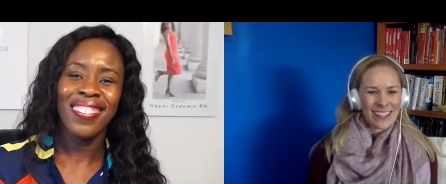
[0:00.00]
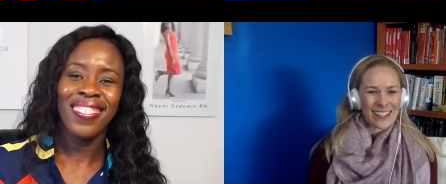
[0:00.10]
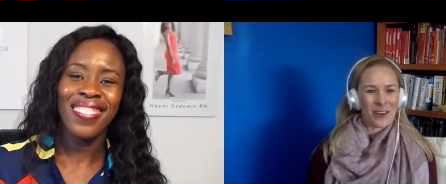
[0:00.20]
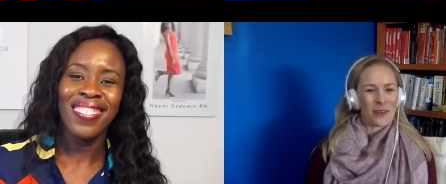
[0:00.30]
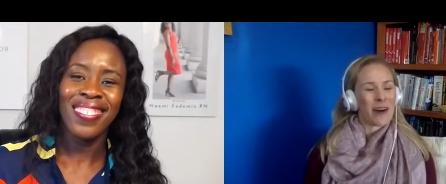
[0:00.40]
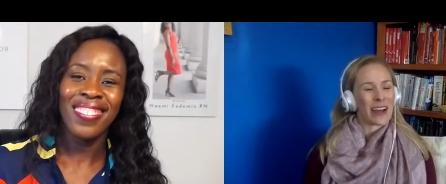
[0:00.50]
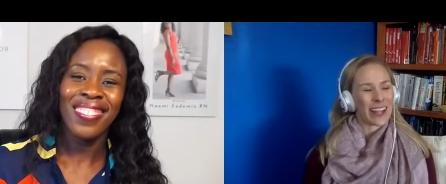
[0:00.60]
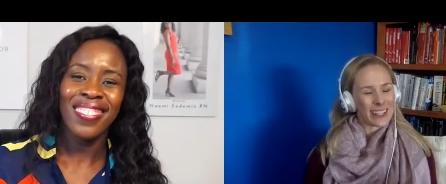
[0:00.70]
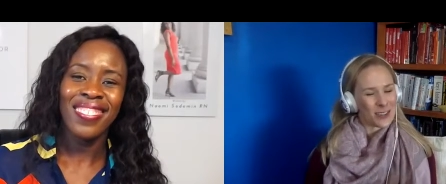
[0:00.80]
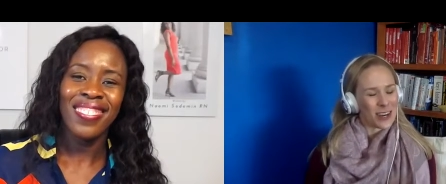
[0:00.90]
Speaker 1: So
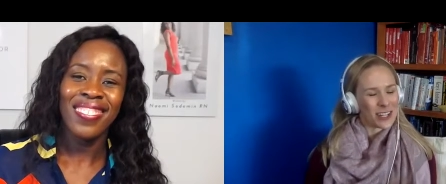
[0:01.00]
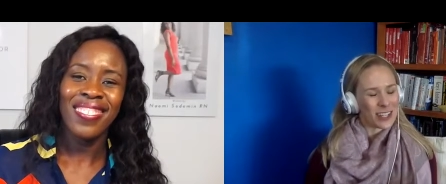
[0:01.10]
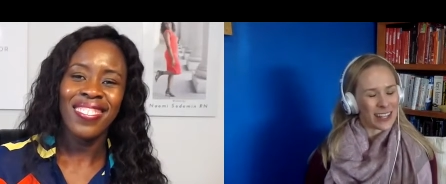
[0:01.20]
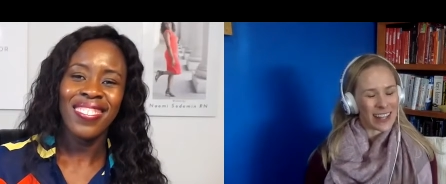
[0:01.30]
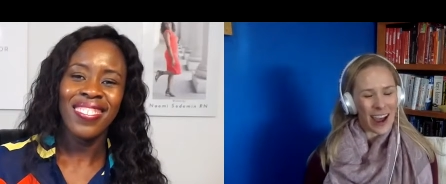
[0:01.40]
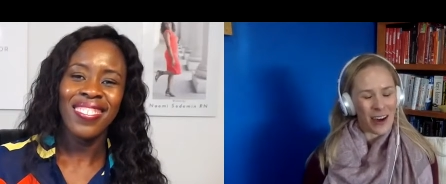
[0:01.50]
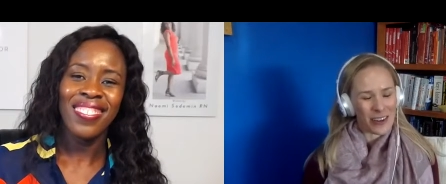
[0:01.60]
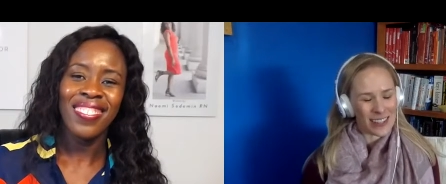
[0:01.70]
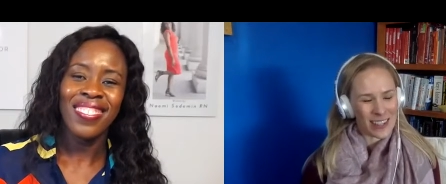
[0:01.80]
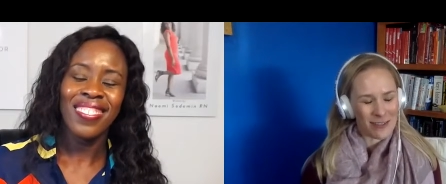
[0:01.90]
my last question, I
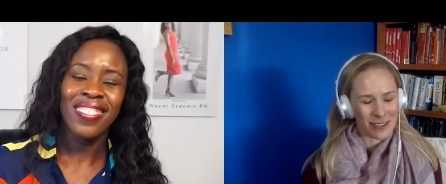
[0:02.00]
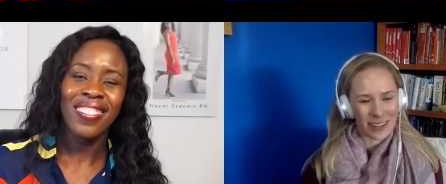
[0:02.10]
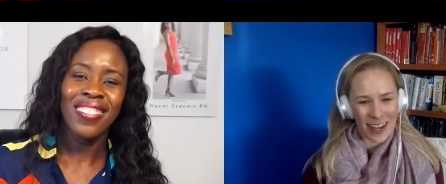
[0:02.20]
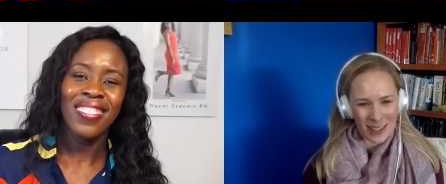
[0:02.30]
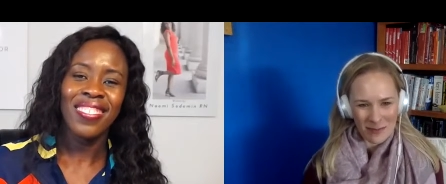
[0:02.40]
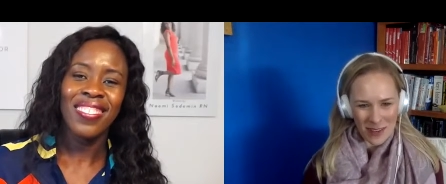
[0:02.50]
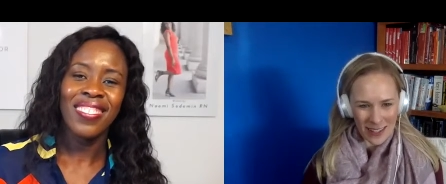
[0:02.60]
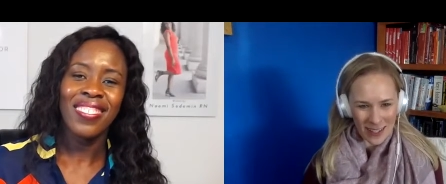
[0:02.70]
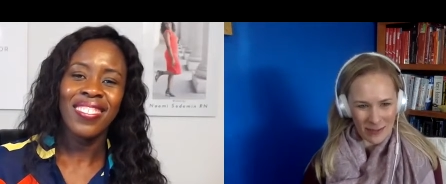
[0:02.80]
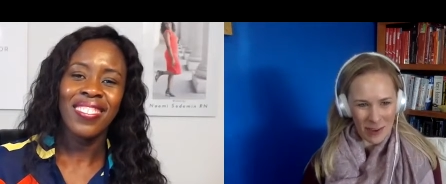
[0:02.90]
always save for last
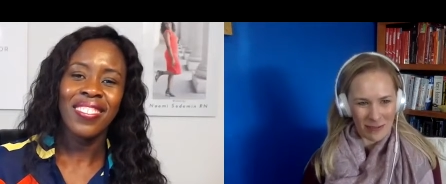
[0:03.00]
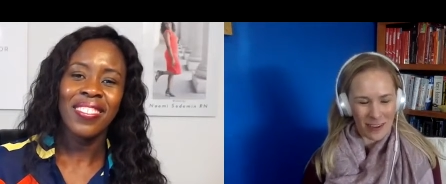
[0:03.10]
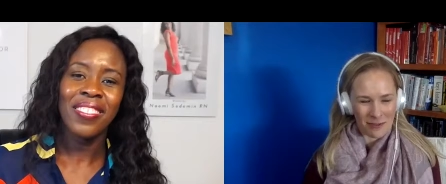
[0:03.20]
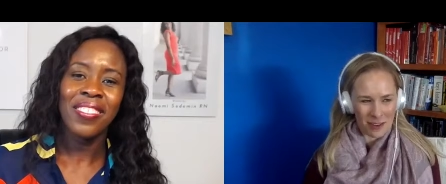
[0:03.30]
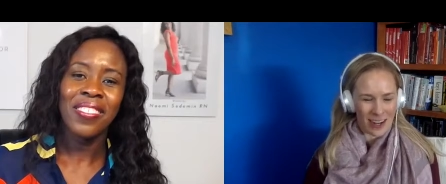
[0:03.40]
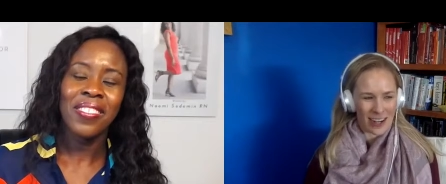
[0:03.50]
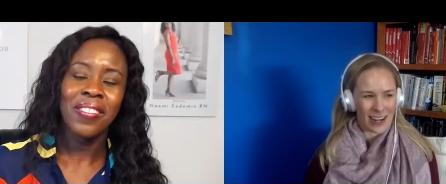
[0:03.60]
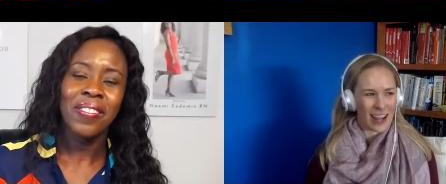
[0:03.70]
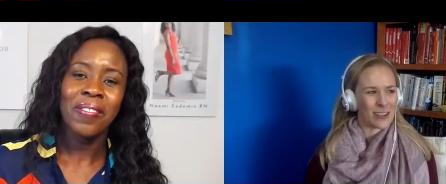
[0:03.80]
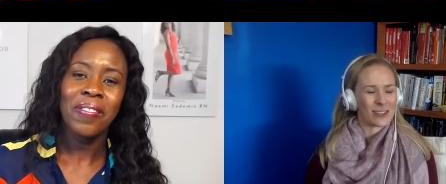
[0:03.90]
because it's my favorite.
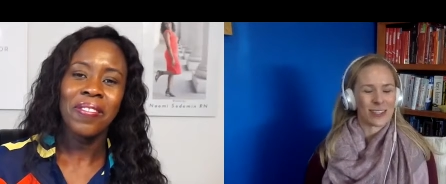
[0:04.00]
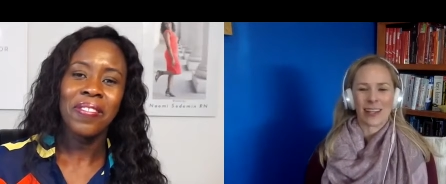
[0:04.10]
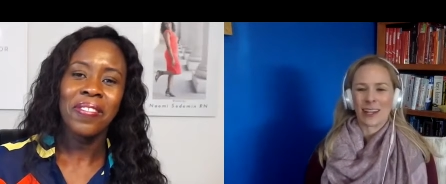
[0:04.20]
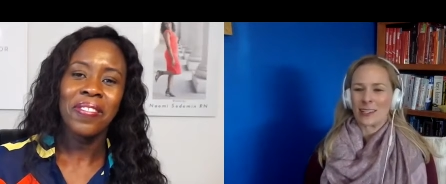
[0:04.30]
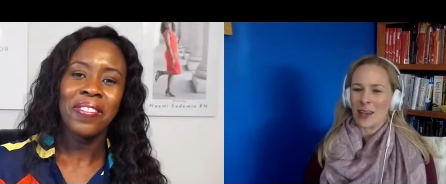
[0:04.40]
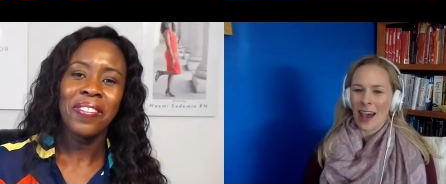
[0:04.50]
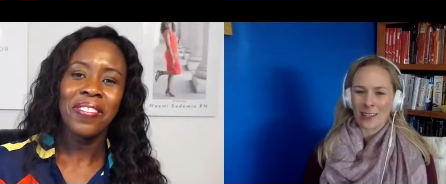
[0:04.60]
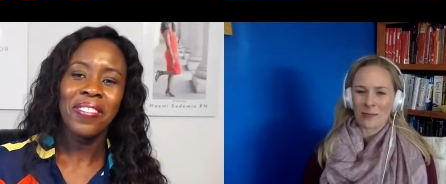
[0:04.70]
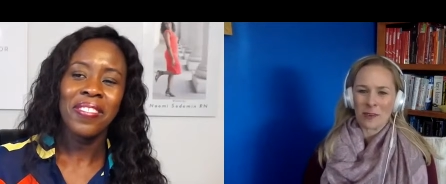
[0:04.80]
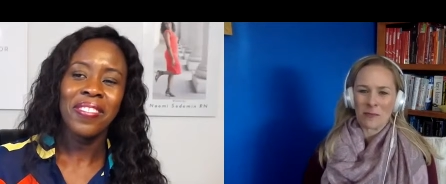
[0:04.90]
And I used to like to
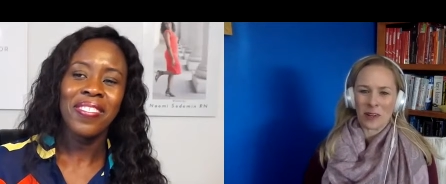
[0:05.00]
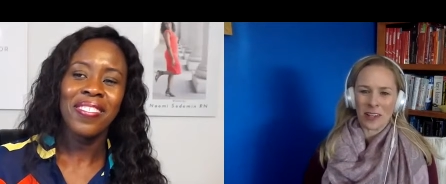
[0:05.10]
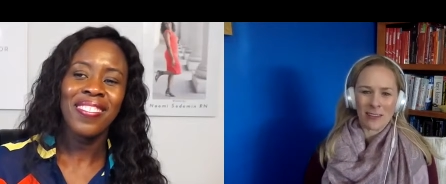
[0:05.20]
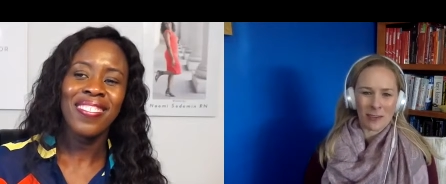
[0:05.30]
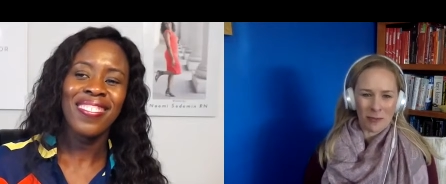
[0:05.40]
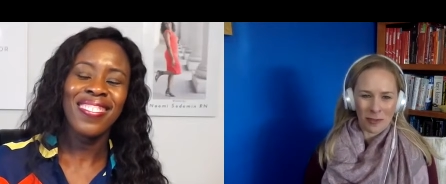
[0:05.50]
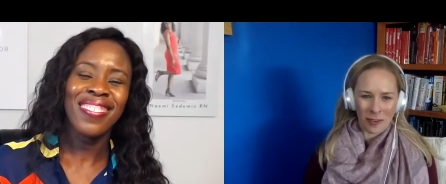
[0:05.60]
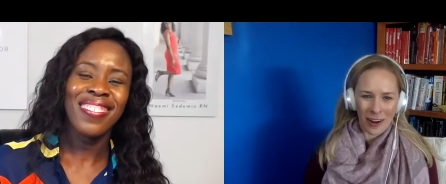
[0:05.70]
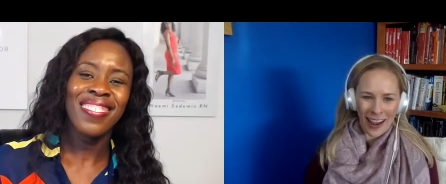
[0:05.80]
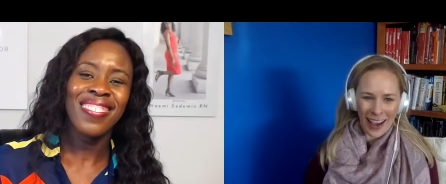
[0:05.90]
ask people even
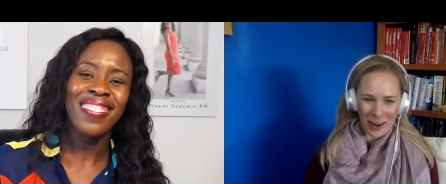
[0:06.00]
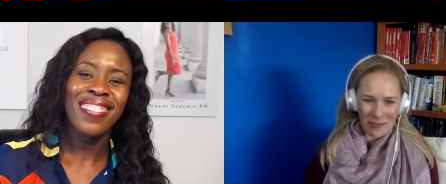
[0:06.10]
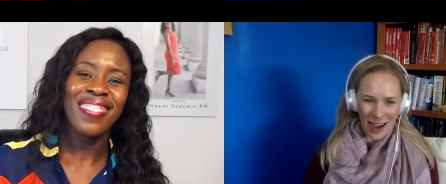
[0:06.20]
before I had a